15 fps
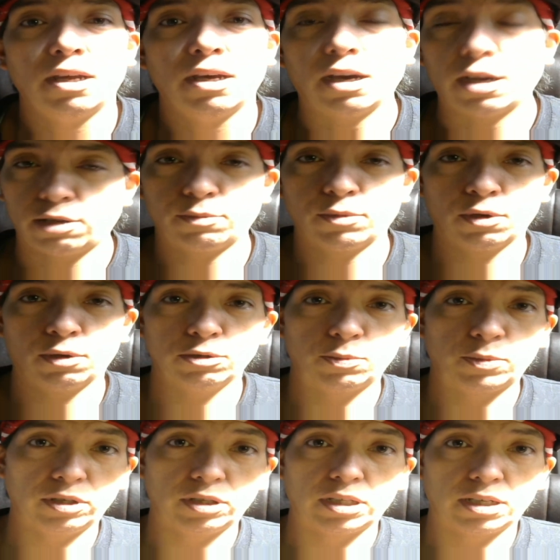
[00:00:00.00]
I am your host,
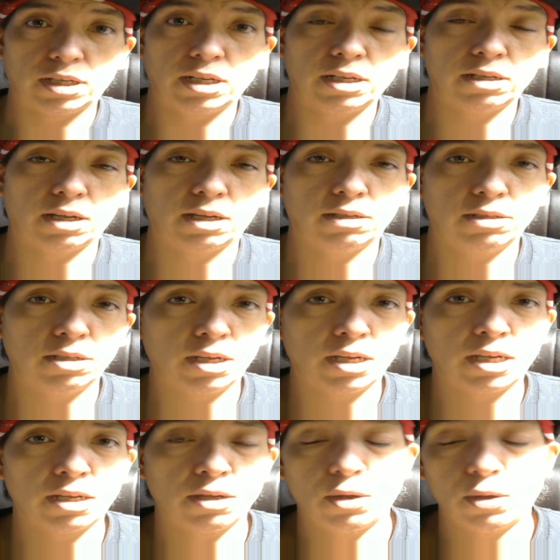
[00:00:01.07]
Billy the Kid, and
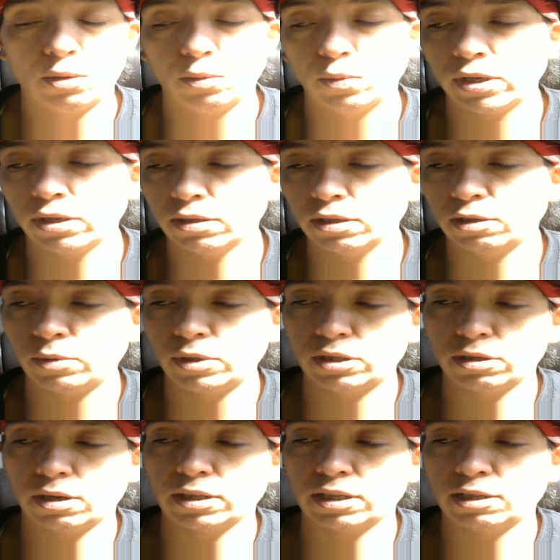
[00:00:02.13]
today we are going to be
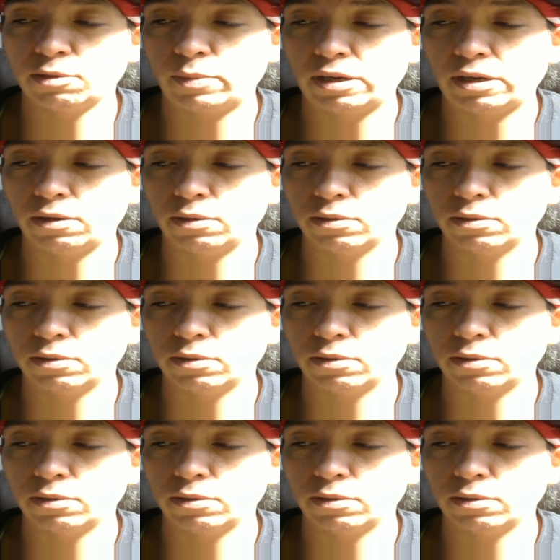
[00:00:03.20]
talking about